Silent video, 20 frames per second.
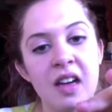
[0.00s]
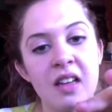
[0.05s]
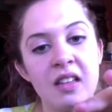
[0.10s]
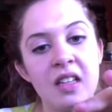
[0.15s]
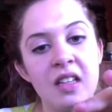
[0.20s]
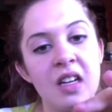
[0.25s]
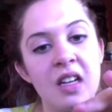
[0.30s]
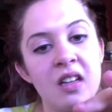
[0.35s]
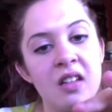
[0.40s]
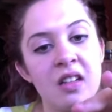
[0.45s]
at
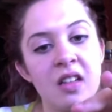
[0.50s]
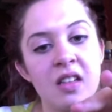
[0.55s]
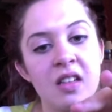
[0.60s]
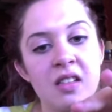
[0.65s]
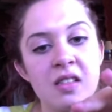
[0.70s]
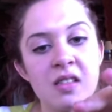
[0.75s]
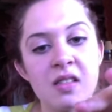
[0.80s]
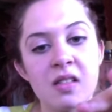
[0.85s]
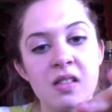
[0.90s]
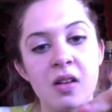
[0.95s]
the end of
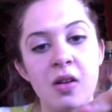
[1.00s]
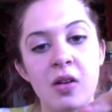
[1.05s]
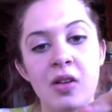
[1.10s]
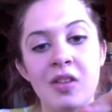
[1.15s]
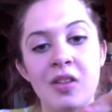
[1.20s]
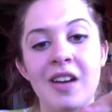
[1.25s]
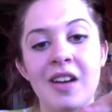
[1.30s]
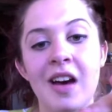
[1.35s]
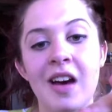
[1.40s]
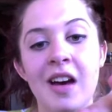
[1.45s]
this so
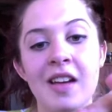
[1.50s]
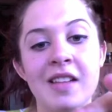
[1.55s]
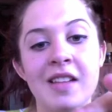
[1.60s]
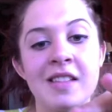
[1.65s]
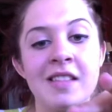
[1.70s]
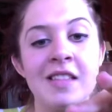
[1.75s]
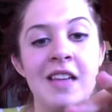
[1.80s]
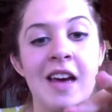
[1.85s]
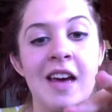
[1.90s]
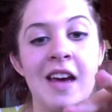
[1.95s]
you
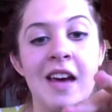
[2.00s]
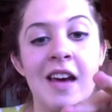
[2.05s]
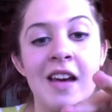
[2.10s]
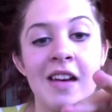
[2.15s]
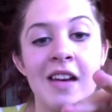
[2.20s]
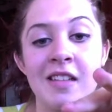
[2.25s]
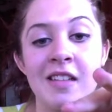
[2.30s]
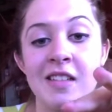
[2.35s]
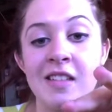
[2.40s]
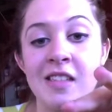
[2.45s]
guys
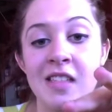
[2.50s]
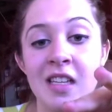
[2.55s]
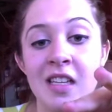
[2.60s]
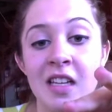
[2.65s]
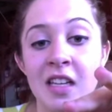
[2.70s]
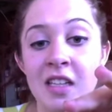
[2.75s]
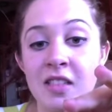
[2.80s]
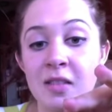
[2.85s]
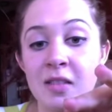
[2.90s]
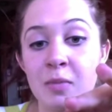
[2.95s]
can
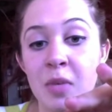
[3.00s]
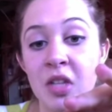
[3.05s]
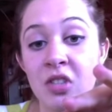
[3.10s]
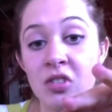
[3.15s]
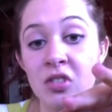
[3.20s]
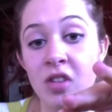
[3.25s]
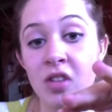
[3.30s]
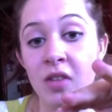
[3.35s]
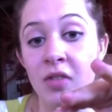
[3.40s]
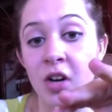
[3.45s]
see some
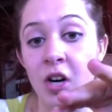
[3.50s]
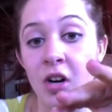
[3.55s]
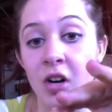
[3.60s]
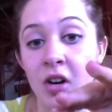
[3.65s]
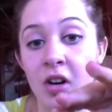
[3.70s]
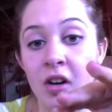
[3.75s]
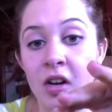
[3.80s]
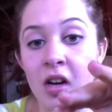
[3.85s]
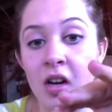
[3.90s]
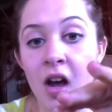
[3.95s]
pictures of her.
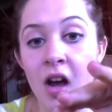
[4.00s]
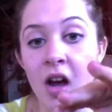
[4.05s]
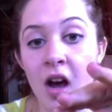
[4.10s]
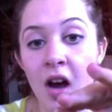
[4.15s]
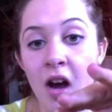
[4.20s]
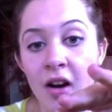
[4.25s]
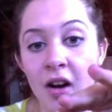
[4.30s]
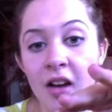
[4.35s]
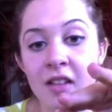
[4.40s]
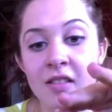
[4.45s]

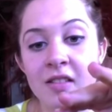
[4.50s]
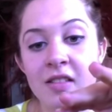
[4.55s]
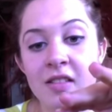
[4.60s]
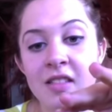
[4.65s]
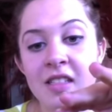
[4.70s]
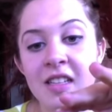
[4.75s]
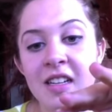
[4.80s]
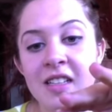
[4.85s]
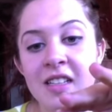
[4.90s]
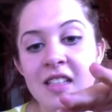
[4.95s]
Alright,
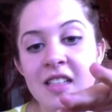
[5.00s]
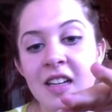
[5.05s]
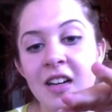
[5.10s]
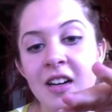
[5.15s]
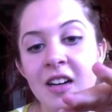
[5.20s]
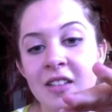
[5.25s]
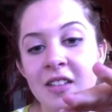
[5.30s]
see you guys later.